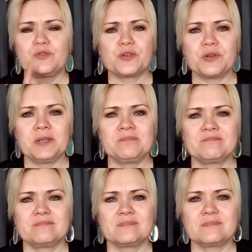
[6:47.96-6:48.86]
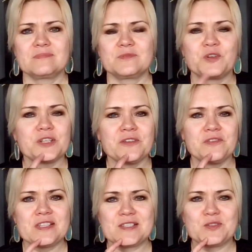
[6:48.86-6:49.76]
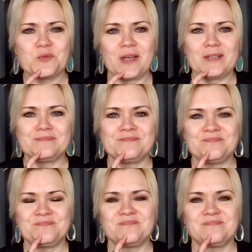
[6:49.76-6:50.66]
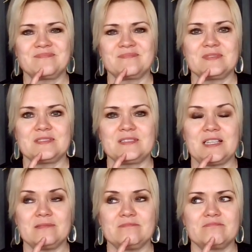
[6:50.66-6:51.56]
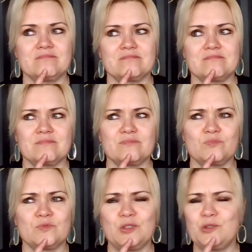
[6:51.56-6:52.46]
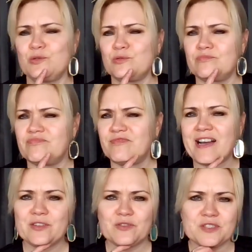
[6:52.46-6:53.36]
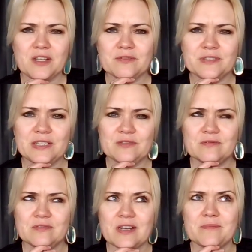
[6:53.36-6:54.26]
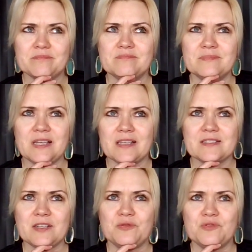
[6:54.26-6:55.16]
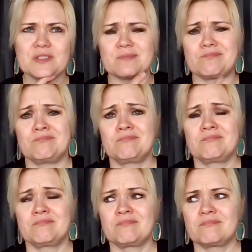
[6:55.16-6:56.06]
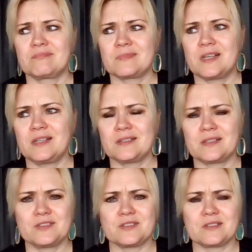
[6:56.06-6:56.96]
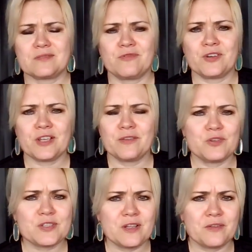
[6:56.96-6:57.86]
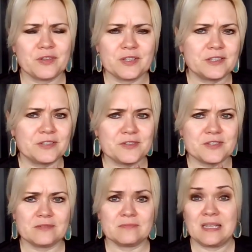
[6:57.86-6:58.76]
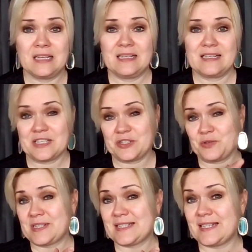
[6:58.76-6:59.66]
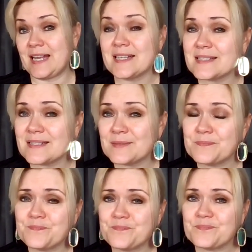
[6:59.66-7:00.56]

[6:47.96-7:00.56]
would you agree? Forgiveness is the way? And do you find yourself that the days that you just kind of can just forgive yourself and others and stress less?